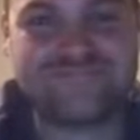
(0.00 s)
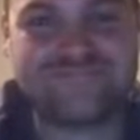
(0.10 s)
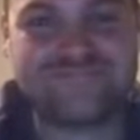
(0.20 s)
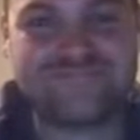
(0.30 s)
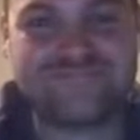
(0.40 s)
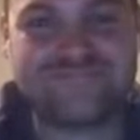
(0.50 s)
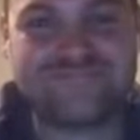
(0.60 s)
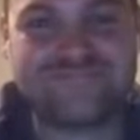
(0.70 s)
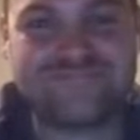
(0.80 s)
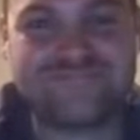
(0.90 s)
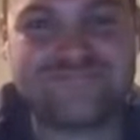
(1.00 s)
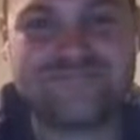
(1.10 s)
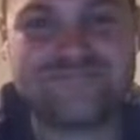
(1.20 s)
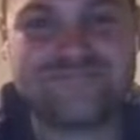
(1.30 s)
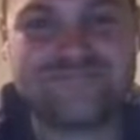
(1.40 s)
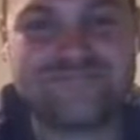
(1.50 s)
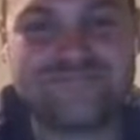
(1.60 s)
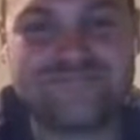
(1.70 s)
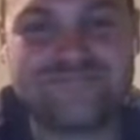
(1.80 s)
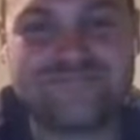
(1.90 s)

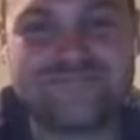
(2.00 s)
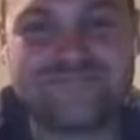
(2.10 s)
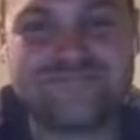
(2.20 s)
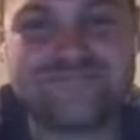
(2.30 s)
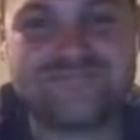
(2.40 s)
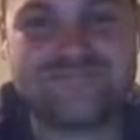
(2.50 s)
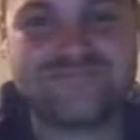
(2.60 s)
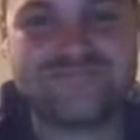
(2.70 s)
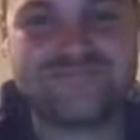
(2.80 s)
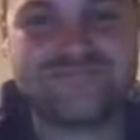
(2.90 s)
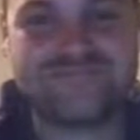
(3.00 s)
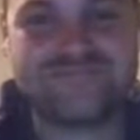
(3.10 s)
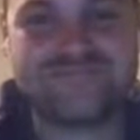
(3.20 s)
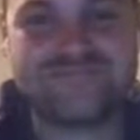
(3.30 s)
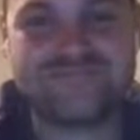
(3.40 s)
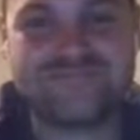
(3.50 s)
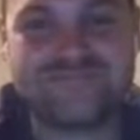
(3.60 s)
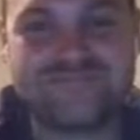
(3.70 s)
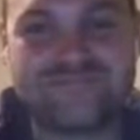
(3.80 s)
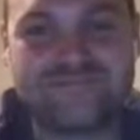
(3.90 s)

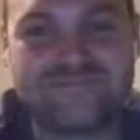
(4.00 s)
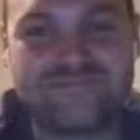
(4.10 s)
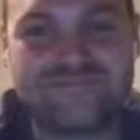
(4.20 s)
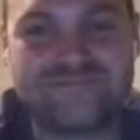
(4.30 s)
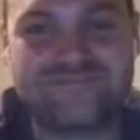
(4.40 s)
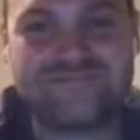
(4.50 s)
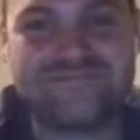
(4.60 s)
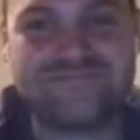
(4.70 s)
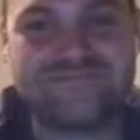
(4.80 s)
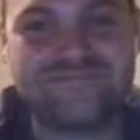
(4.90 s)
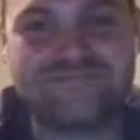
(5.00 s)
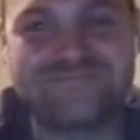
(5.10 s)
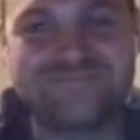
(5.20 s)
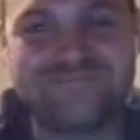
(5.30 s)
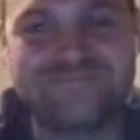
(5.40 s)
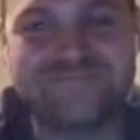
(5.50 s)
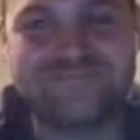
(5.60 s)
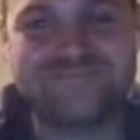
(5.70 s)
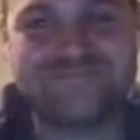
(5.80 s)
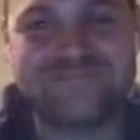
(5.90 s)

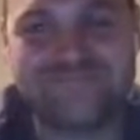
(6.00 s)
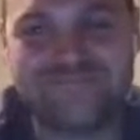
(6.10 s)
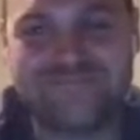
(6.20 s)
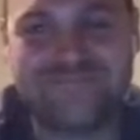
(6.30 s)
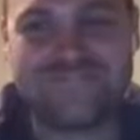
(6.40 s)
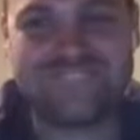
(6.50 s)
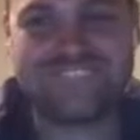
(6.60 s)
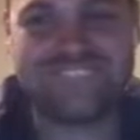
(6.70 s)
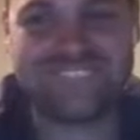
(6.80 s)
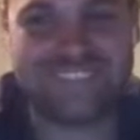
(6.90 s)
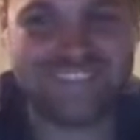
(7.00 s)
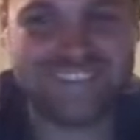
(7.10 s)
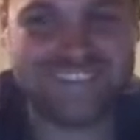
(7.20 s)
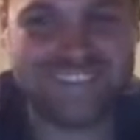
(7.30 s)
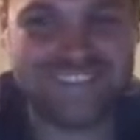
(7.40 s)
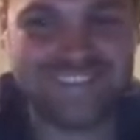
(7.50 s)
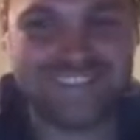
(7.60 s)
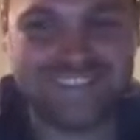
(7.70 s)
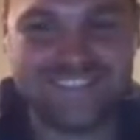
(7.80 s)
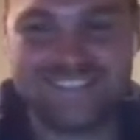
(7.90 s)
(not speaking)